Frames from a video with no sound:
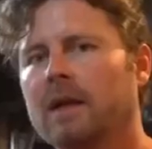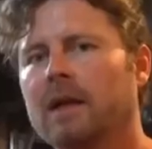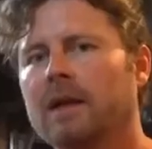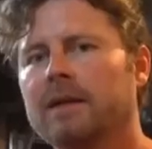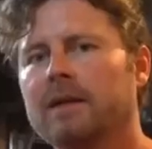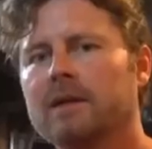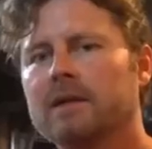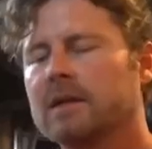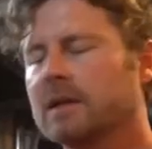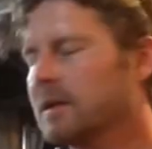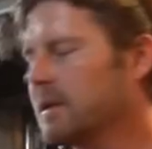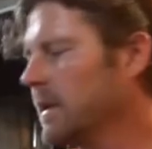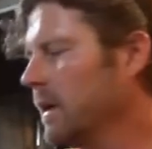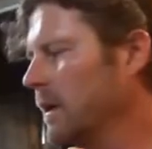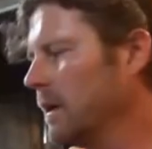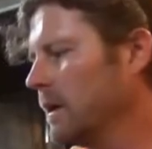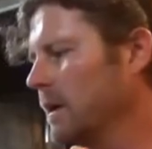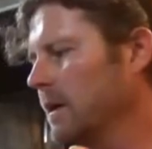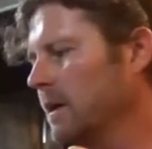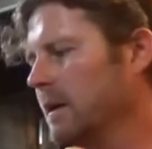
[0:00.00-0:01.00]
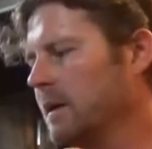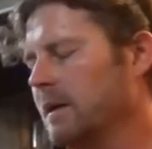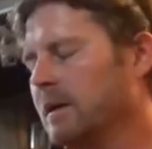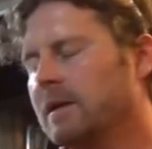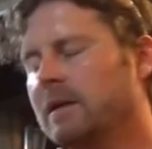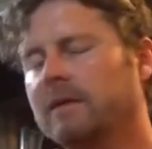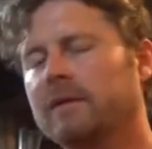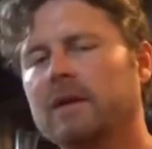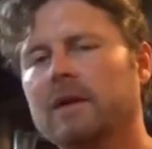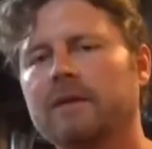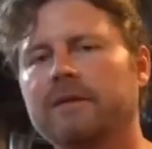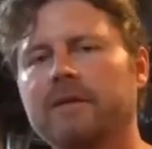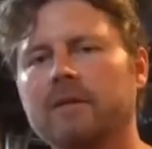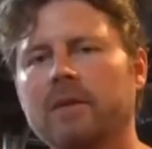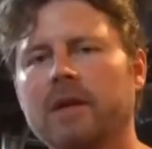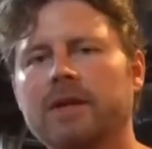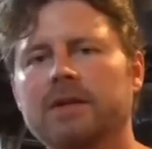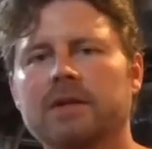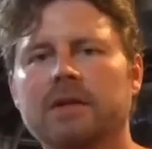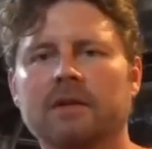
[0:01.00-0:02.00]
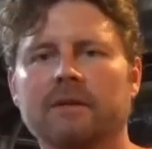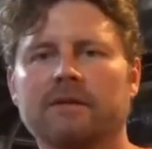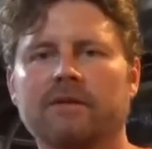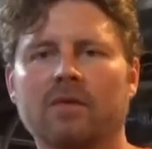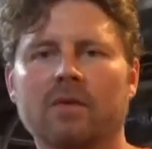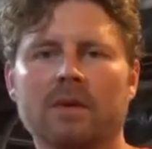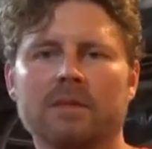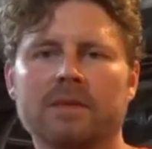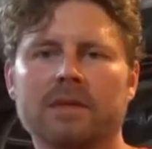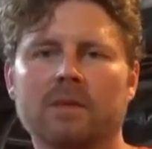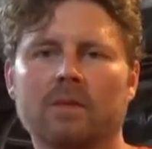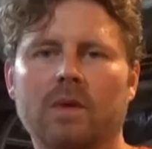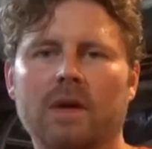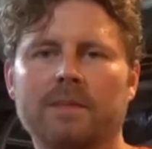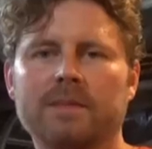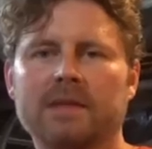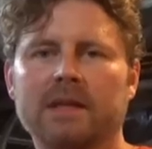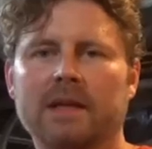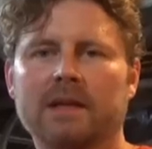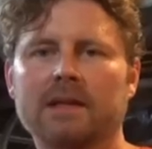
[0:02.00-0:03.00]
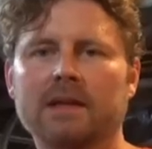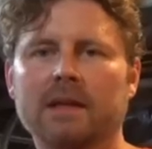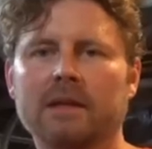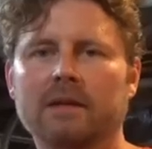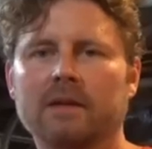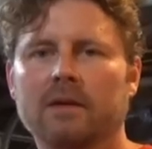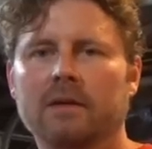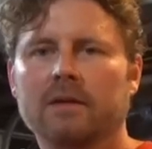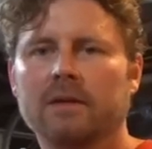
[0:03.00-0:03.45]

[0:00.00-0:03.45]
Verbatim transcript: And there's a ton of different information forums and websites out there